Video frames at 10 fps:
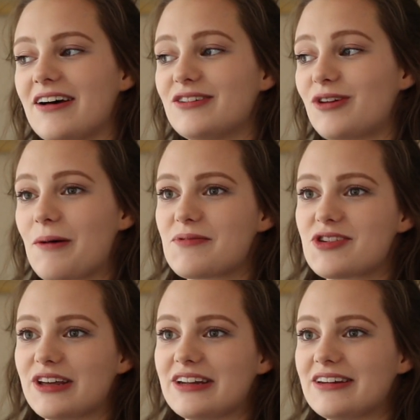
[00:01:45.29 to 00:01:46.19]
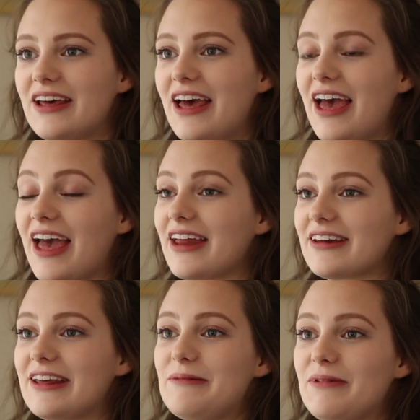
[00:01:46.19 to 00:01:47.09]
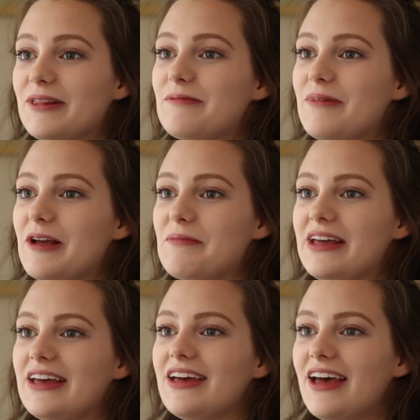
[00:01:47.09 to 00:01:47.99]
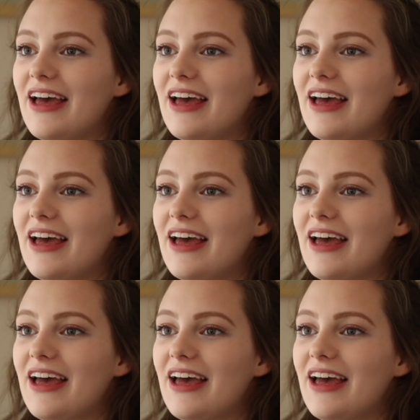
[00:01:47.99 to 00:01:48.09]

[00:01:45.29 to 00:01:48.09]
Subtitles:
adoption and keeping the baby,